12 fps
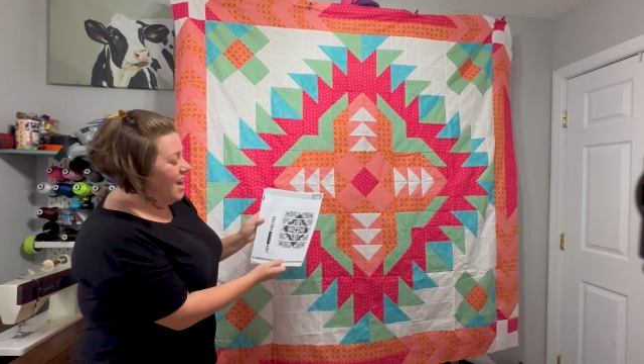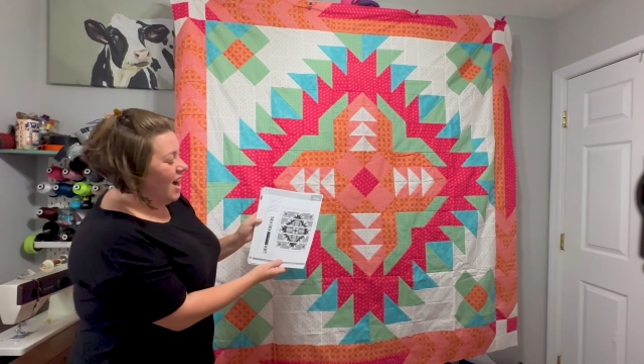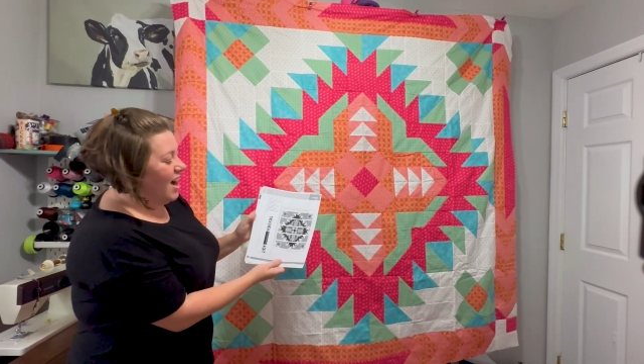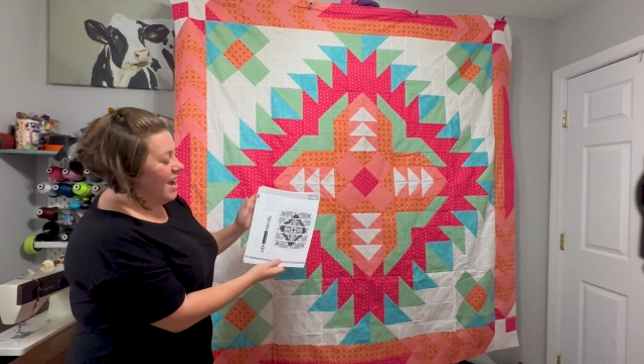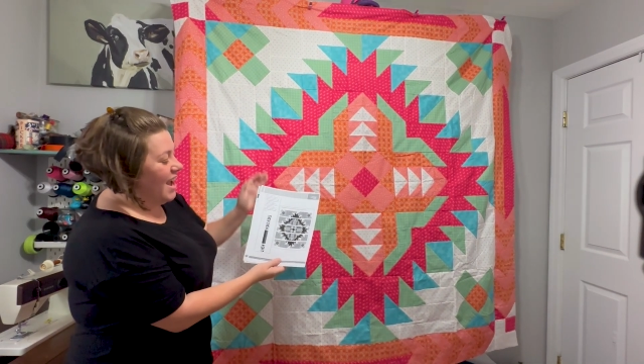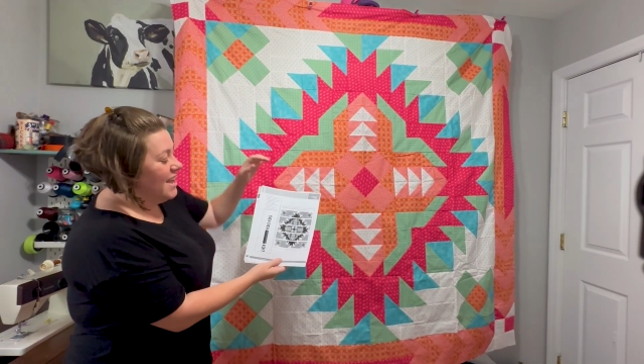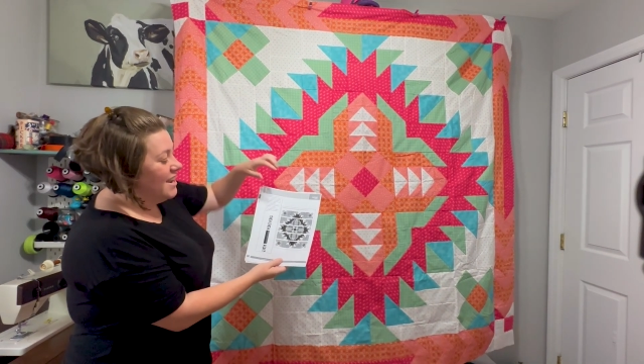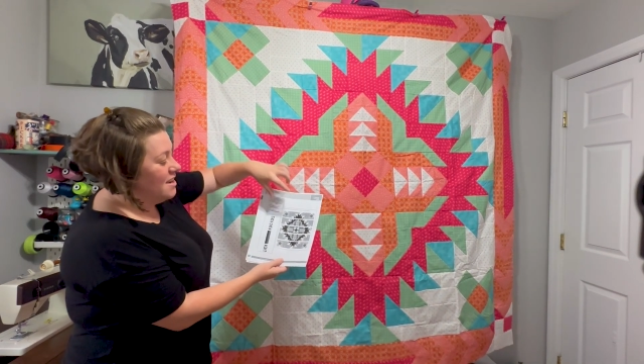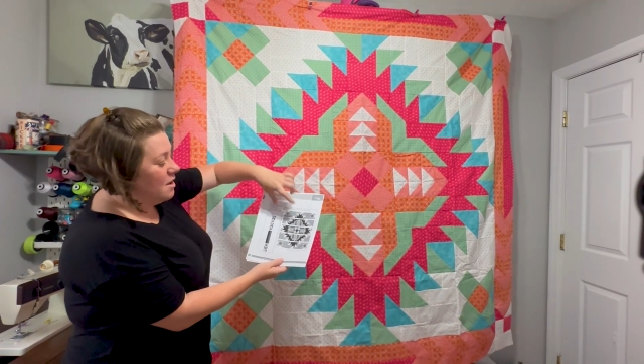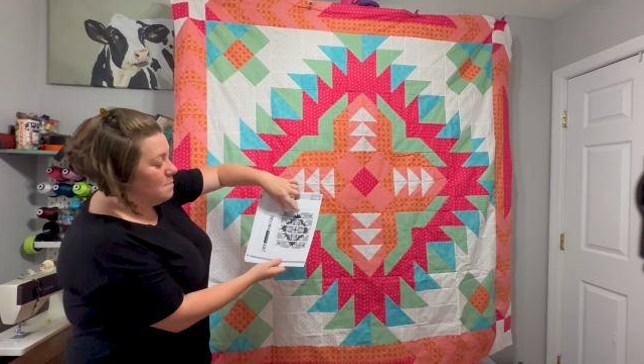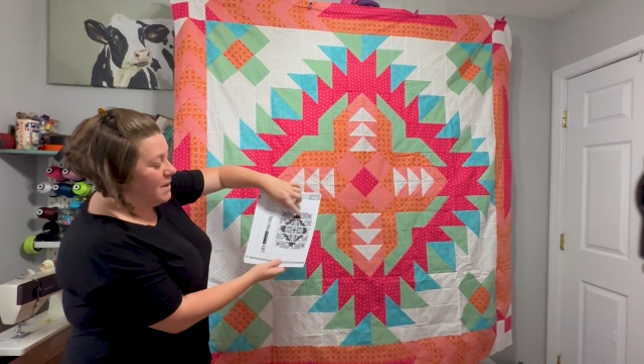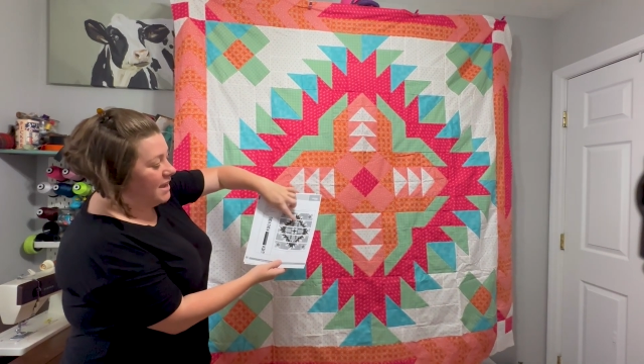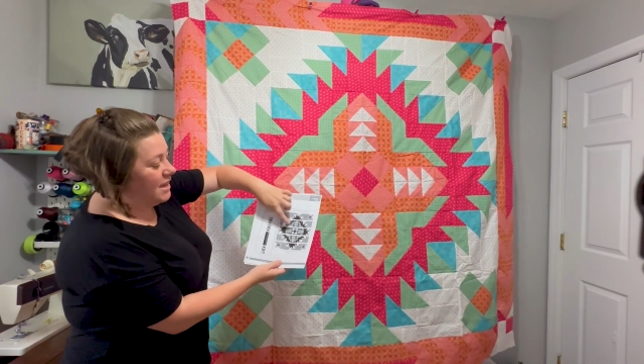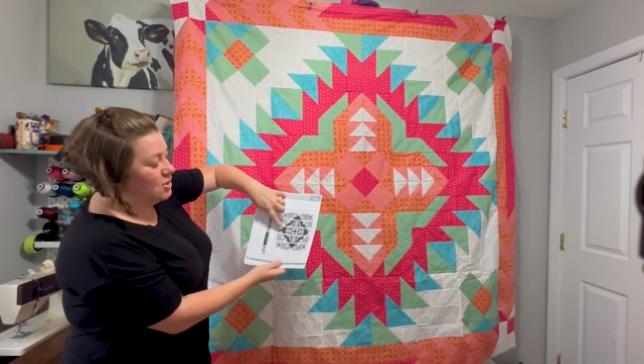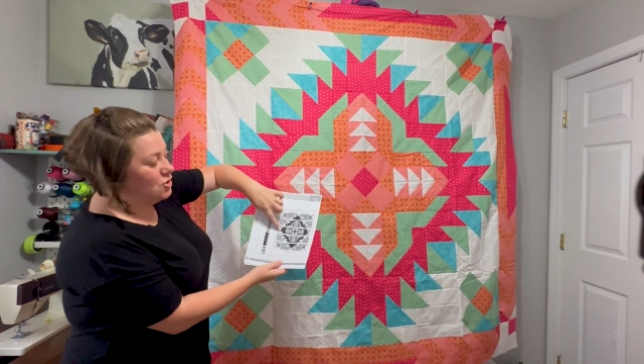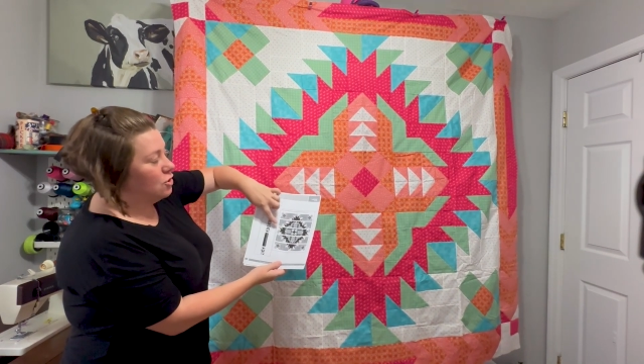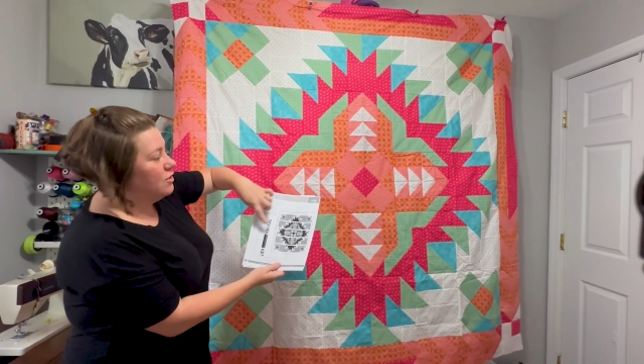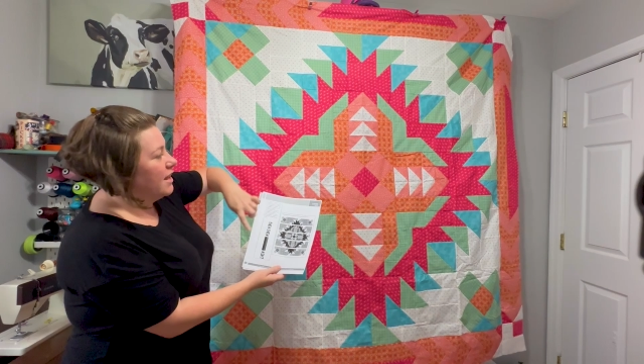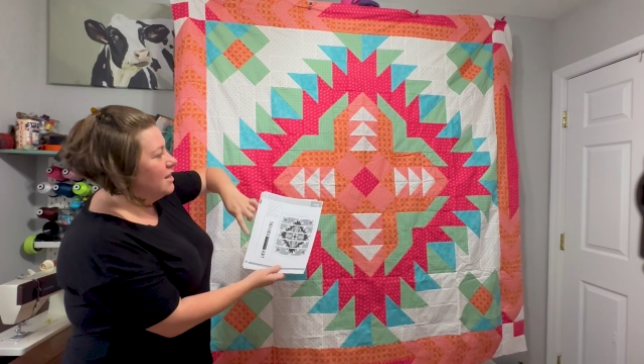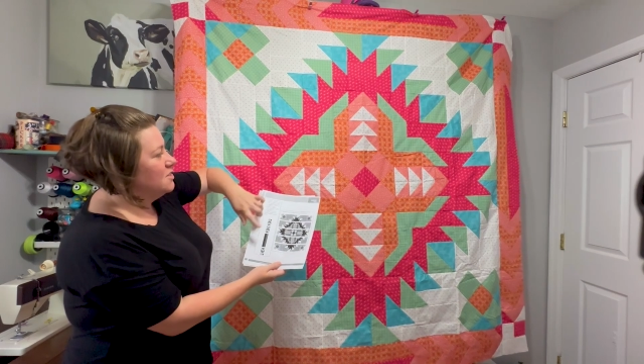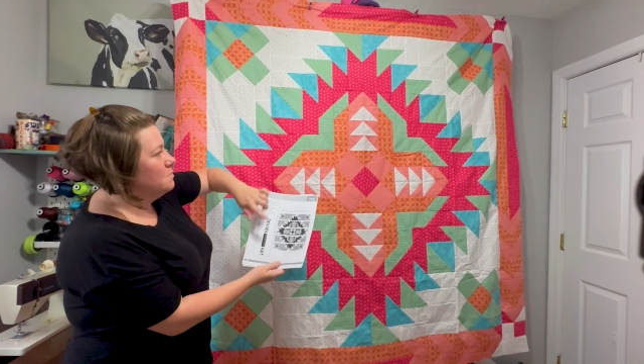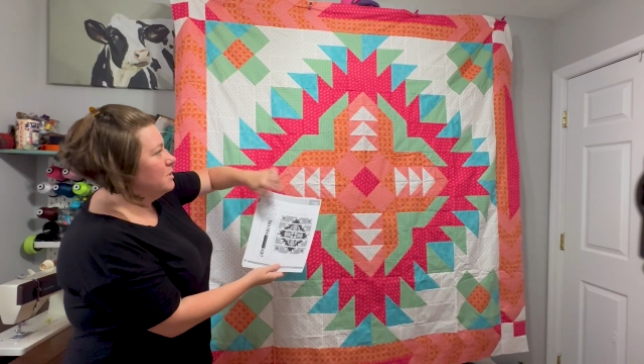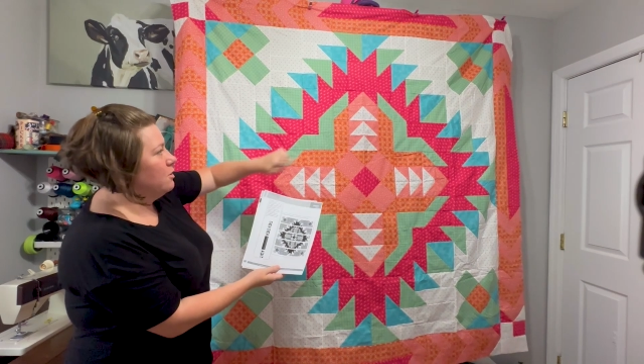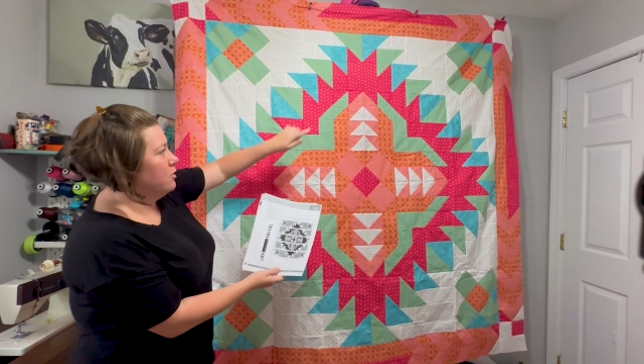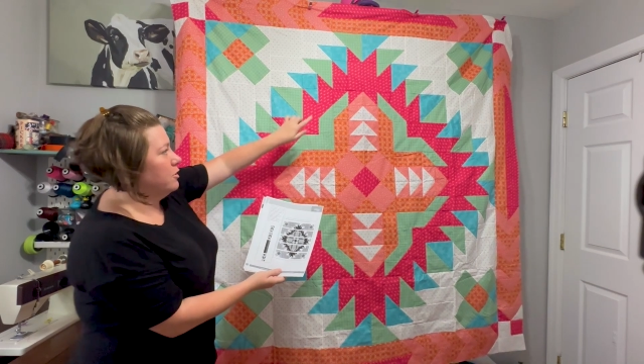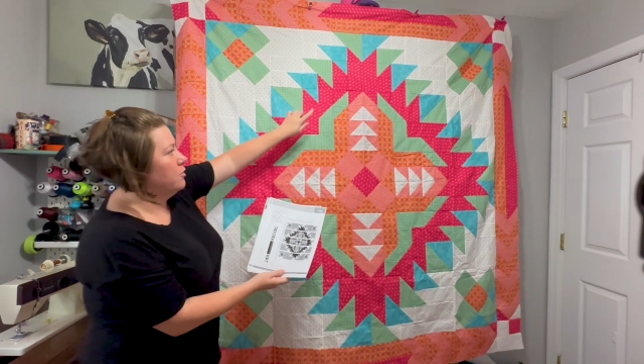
And making sure that it's mirrored.